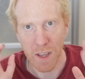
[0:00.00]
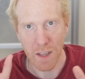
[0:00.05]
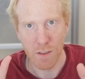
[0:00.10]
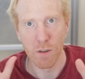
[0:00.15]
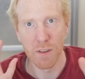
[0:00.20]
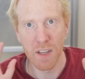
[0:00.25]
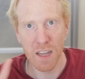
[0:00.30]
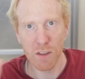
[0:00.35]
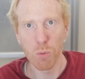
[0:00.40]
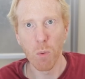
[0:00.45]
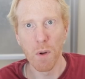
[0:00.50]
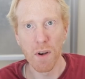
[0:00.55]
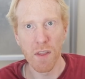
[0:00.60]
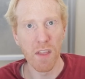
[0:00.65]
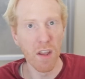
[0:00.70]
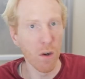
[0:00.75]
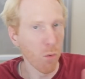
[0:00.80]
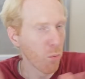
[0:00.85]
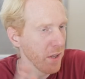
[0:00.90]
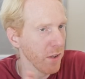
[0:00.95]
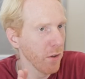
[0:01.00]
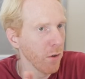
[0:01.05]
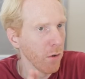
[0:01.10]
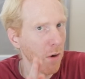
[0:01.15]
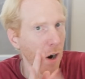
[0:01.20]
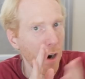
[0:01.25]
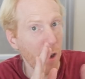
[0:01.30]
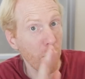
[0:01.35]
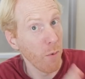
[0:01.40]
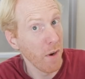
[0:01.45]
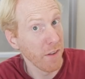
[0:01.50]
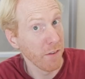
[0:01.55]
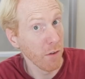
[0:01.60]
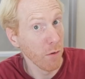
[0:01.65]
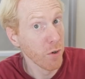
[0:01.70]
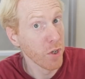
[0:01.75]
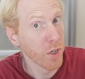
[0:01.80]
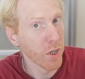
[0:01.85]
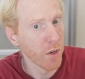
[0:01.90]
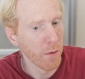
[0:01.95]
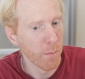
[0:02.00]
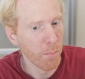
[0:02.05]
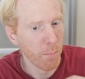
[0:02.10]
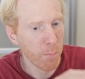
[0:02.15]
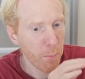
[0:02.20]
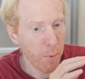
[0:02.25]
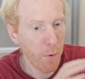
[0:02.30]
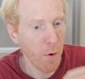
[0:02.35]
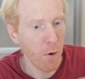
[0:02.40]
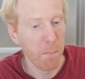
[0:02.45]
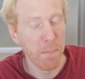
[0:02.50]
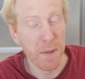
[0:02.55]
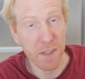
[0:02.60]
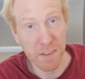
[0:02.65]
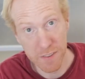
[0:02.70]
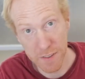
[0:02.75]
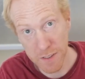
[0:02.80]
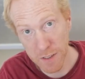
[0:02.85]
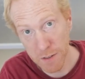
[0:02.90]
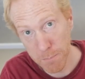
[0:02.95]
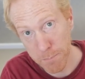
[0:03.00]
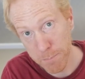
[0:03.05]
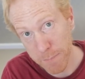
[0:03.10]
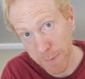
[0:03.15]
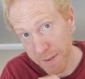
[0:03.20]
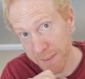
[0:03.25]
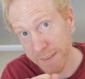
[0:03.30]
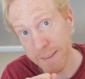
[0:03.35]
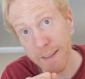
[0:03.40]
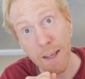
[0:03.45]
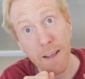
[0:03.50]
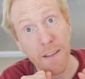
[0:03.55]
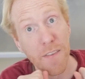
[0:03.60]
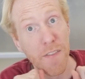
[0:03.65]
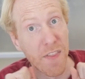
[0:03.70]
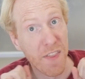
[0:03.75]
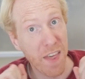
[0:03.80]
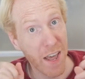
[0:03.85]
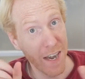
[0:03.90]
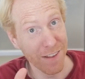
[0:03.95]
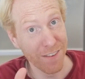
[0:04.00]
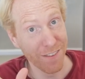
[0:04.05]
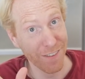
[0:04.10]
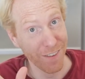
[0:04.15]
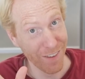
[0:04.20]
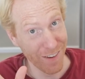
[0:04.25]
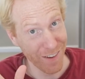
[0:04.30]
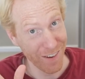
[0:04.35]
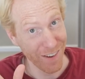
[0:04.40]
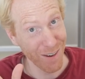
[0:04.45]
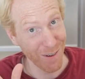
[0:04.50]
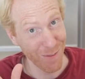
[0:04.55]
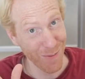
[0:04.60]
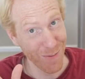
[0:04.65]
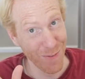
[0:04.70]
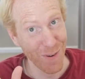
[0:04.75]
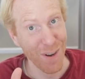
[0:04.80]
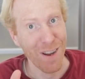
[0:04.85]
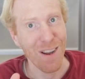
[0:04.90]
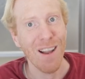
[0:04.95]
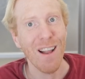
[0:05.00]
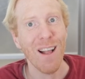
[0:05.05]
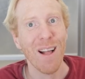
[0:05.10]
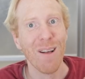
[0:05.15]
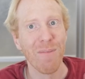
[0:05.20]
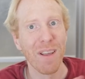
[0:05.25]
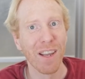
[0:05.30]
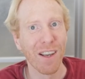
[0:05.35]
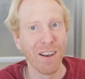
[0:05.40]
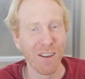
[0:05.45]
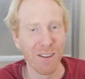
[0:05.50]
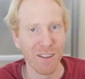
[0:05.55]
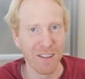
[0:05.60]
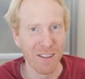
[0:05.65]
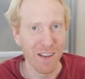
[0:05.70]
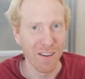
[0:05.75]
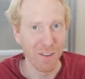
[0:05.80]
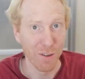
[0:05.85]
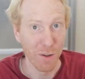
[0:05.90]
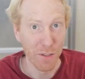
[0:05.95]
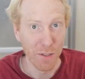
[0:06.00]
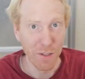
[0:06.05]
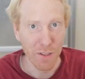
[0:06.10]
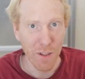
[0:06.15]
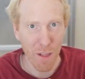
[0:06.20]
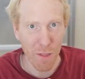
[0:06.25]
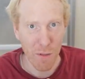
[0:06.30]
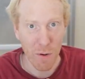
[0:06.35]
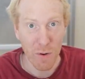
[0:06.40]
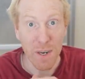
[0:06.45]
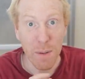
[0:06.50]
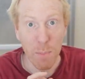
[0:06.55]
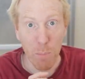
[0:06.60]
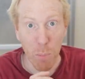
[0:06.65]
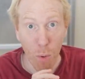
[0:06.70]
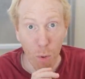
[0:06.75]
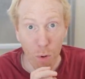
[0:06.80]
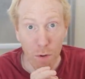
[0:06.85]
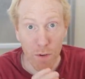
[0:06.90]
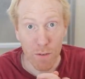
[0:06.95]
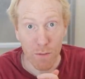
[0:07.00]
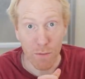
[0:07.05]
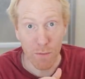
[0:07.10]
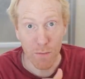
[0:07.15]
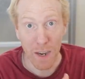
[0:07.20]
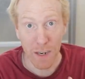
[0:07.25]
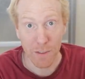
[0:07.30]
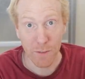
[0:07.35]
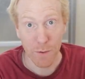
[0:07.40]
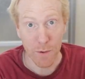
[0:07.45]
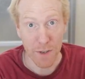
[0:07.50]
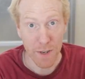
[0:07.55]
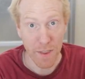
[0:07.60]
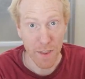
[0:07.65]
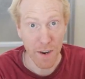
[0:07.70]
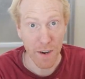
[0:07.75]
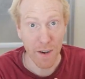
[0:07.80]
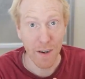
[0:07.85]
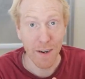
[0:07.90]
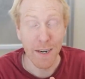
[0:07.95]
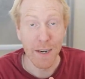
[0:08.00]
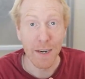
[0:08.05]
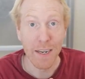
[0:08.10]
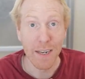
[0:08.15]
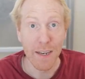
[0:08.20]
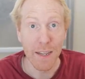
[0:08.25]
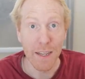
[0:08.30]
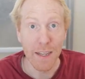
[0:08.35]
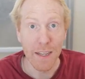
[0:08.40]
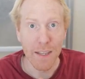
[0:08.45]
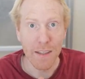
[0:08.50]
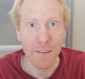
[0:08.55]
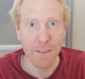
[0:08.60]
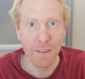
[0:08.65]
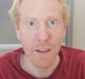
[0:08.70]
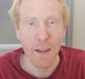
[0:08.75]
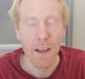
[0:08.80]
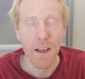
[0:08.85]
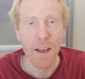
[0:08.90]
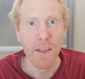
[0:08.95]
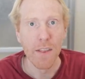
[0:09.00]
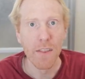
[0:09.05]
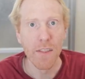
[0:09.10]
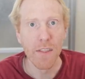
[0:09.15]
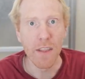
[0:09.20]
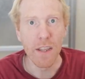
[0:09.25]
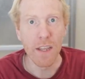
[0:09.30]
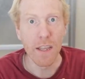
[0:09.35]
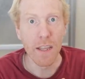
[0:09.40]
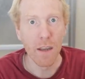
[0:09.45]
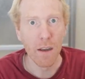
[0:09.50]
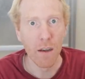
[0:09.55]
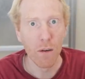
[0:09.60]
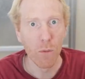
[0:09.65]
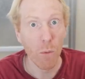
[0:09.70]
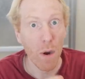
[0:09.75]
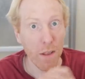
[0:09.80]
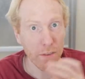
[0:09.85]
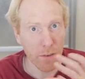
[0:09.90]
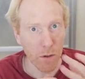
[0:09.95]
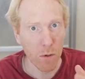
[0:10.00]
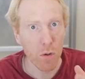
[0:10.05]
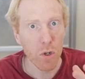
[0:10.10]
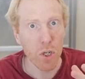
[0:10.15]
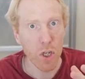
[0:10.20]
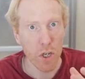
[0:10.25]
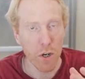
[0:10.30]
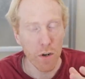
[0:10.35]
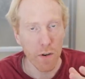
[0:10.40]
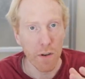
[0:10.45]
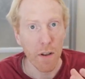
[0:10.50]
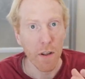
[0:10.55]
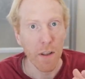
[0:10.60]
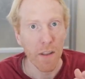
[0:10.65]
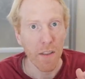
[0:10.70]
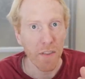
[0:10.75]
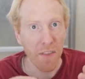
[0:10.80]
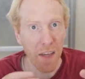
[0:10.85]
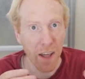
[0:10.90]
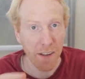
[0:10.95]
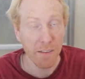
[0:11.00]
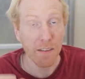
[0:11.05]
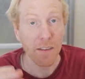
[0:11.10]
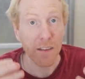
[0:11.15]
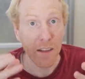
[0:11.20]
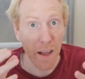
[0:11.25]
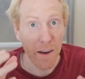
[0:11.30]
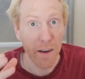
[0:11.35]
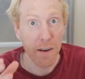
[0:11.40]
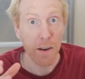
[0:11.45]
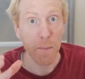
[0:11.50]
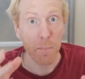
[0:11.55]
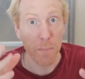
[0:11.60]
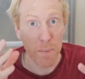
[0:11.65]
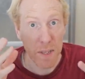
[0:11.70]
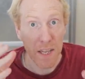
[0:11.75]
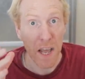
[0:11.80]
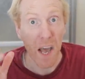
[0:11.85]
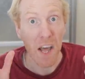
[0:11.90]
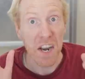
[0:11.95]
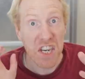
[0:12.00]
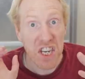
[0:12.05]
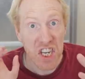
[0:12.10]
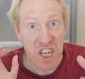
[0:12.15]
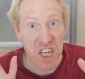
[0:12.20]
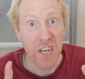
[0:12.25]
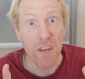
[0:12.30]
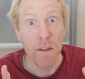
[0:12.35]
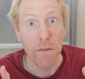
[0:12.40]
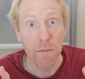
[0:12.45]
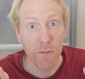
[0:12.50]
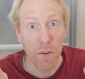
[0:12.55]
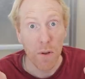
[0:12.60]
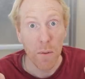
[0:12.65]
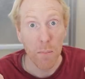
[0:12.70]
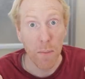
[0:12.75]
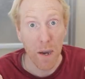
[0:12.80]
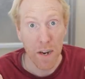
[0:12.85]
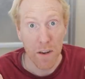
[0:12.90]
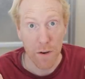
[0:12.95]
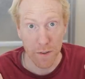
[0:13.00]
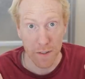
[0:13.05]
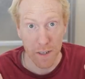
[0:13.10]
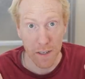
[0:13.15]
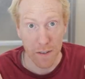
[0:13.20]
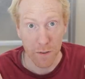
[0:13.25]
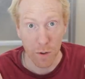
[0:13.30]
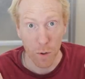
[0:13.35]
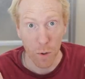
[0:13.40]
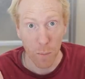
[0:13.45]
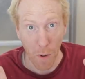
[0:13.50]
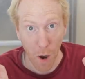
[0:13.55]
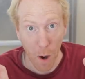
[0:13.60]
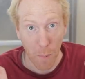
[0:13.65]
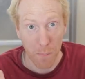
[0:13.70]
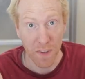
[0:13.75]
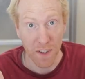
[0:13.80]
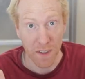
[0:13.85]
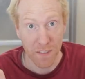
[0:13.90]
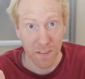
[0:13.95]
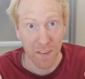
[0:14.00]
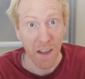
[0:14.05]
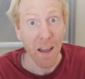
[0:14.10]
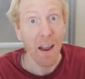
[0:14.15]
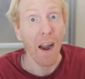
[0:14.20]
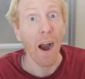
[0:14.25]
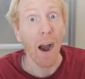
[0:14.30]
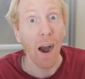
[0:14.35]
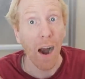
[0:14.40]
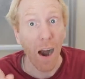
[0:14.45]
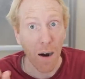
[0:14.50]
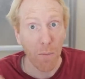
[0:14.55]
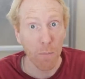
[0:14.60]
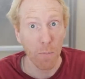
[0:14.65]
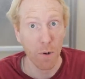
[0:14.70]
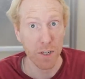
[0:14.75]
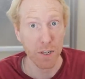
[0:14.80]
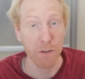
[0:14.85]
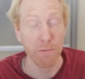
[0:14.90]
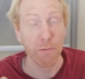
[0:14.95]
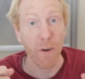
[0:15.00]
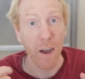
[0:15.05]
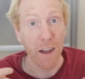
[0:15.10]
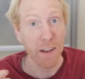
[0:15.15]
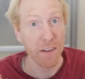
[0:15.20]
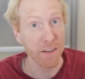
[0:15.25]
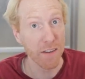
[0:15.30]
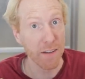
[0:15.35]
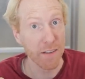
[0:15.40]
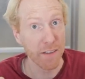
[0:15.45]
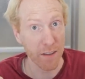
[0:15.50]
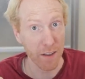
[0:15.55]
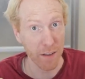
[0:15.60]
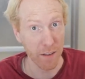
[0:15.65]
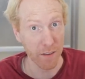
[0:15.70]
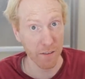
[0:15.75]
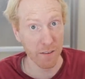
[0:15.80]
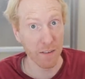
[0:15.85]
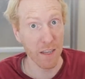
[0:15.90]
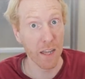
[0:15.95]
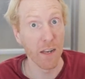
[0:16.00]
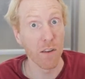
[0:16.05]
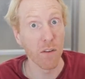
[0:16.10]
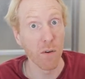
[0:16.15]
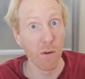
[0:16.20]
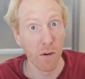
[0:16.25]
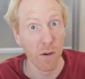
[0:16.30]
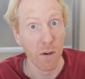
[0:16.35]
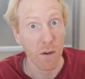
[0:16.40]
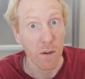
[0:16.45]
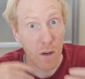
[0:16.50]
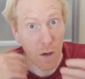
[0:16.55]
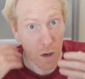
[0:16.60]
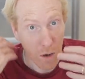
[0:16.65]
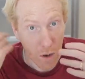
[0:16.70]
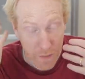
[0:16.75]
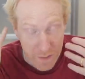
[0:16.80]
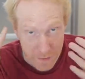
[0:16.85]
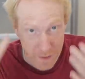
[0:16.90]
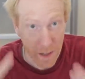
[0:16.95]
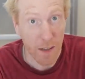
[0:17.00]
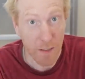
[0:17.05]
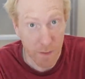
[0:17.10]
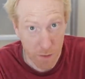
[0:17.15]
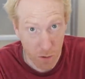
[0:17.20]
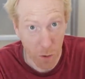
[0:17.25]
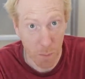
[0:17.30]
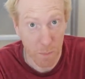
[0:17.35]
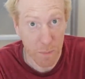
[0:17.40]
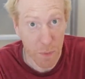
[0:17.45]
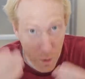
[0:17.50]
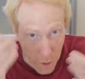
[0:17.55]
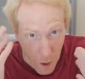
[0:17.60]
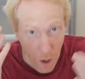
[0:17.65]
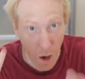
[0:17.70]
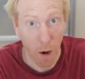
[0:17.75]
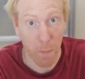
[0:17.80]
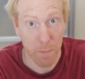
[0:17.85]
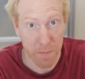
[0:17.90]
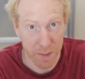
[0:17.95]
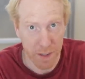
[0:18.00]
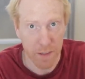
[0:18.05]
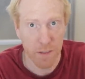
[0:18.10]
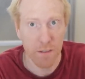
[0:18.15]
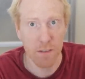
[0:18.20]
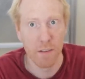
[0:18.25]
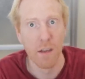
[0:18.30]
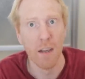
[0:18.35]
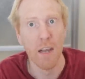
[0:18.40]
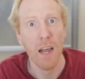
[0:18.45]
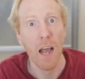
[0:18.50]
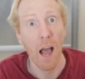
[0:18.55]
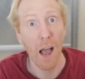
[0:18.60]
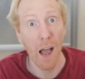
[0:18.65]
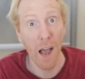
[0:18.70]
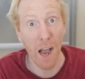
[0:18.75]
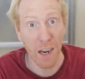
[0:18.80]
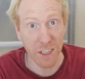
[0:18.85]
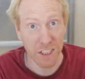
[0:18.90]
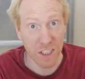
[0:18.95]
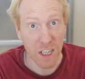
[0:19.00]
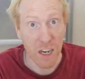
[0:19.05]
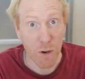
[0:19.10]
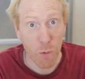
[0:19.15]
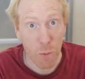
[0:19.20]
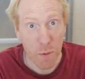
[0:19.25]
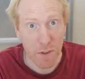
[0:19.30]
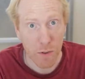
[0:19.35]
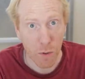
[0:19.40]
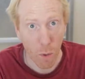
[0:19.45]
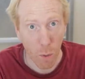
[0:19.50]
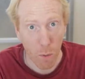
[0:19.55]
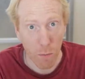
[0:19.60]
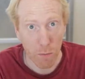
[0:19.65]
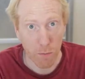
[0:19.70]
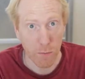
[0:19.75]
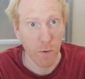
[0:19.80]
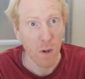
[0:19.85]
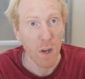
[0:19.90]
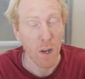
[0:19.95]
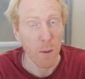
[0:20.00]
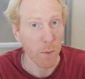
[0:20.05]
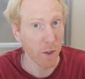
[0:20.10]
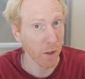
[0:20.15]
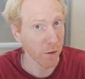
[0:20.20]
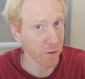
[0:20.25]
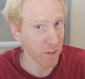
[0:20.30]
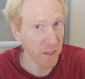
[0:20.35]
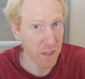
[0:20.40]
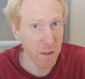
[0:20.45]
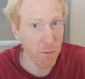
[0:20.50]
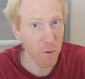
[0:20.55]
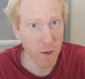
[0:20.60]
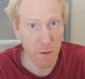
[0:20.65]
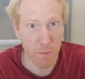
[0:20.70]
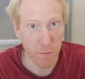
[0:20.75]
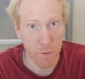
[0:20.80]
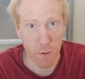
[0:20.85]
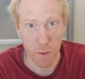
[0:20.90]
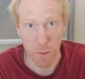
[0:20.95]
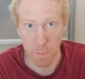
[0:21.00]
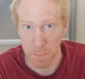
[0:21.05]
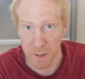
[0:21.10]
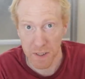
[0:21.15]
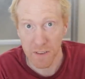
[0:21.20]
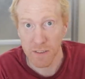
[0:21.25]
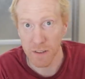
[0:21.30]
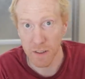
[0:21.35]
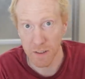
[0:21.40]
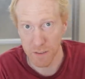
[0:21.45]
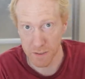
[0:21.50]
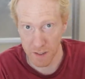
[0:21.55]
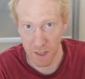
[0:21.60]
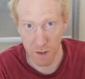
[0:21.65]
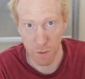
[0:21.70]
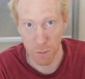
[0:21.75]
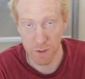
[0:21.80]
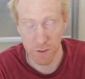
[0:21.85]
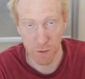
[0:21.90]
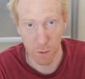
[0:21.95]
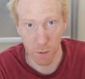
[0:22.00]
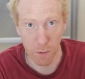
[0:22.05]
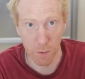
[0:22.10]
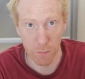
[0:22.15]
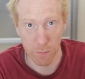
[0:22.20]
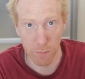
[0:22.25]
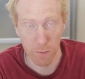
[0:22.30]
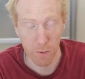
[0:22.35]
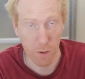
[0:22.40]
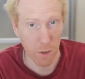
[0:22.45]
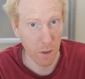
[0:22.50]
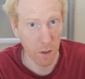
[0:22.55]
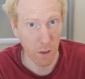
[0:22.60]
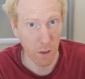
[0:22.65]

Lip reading: Okay, so that's one thing. We know our resolution per pixel, but that is not enough, because there's another important factor in there. It is the resolution that can be achieved by your telescope optics. How much fine details can your telescope, your optics, actually resolve? Because even if your pixels can resolve